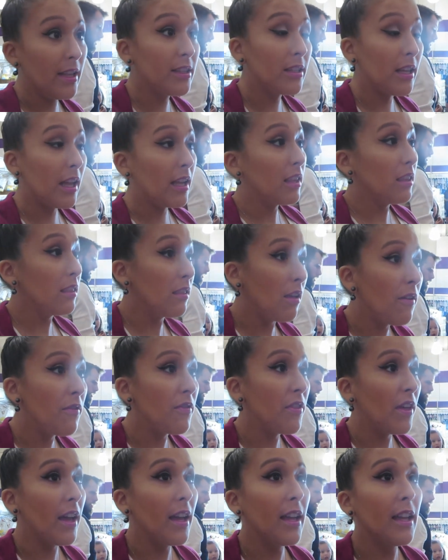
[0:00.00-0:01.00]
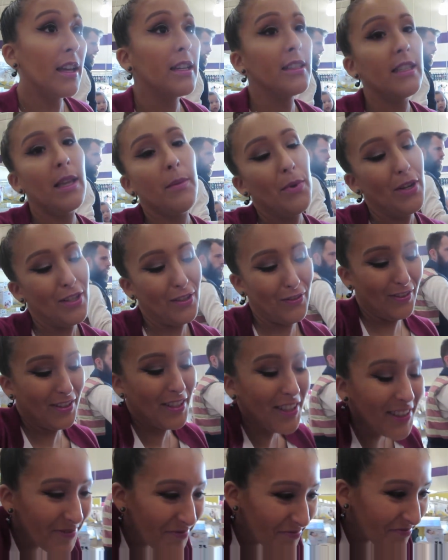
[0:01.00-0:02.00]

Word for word: That I love that because I breastfeed.